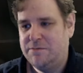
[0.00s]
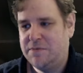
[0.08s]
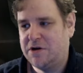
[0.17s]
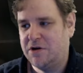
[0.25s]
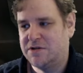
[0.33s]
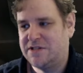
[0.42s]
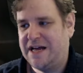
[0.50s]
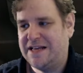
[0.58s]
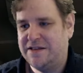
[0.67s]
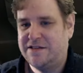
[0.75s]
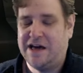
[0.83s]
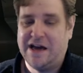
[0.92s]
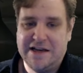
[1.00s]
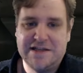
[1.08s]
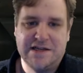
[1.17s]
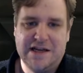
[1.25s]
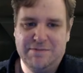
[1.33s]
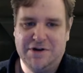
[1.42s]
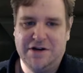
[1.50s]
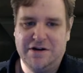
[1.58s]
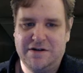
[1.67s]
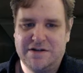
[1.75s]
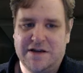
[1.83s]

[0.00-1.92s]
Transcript: because that, that isn't imminent.